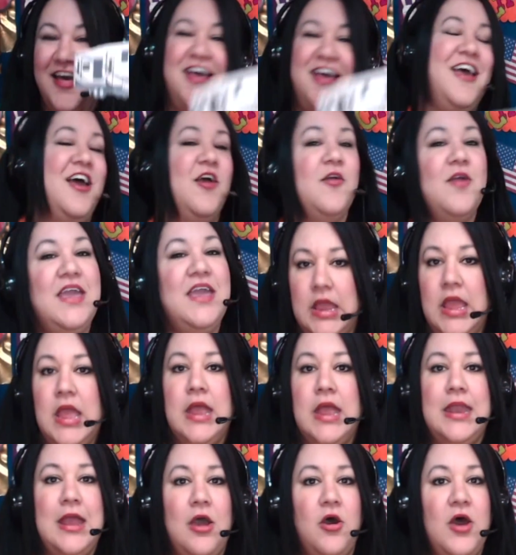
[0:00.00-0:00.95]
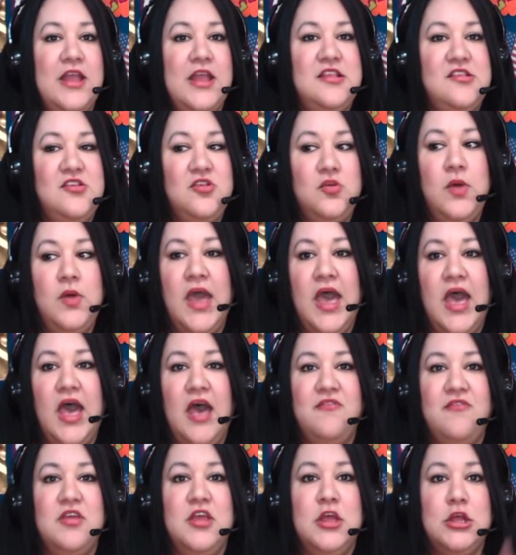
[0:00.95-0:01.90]
Right? Now I do
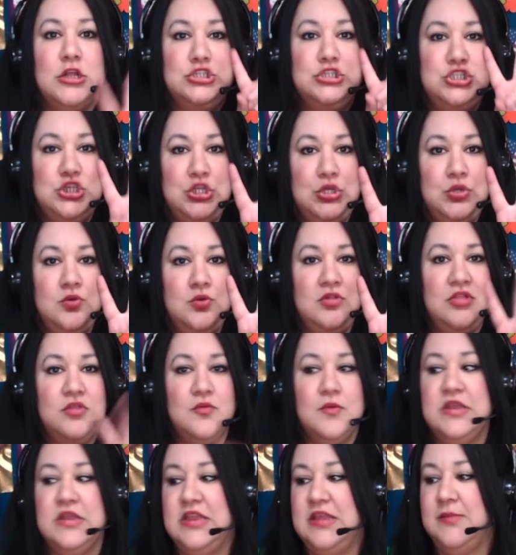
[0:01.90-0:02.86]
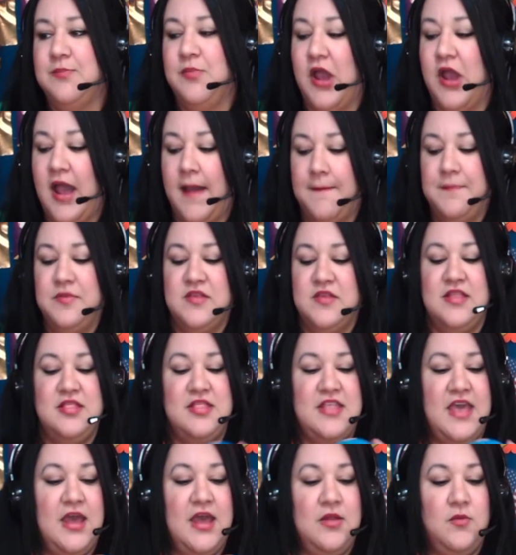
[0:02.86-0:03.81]
have two 3D props,
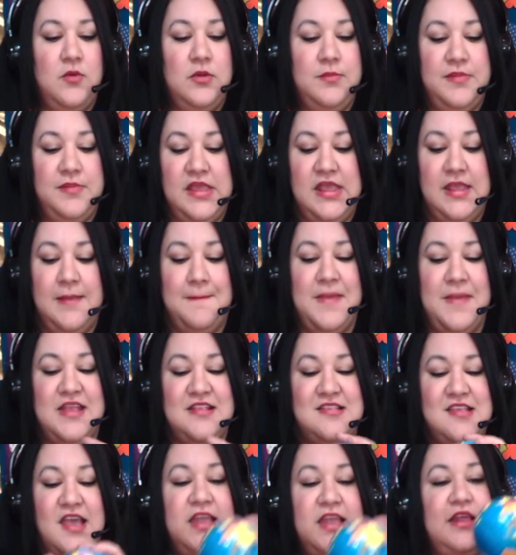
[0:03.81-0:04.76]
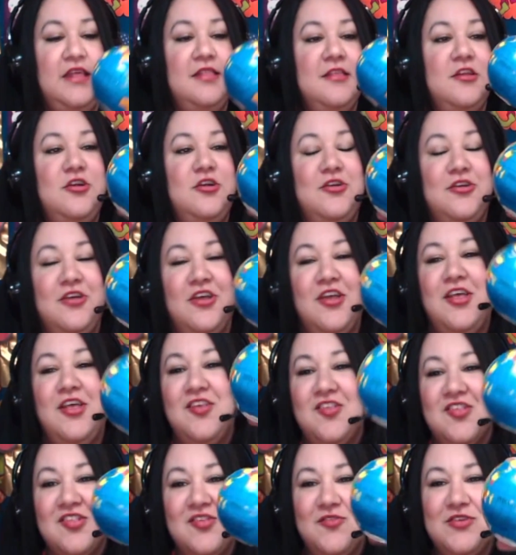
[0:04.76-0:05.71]
and that would be my tiny little
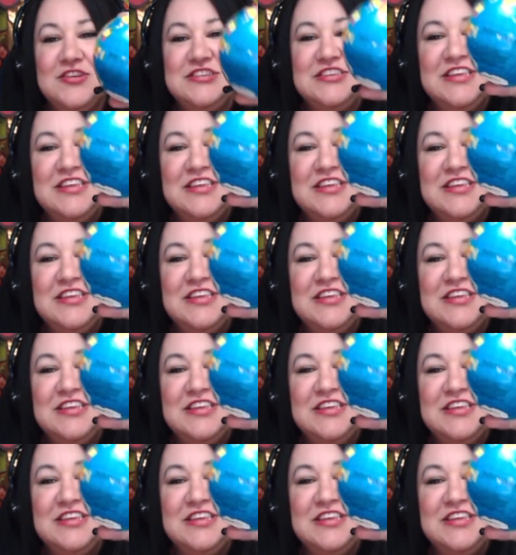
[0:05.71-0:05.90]
squishy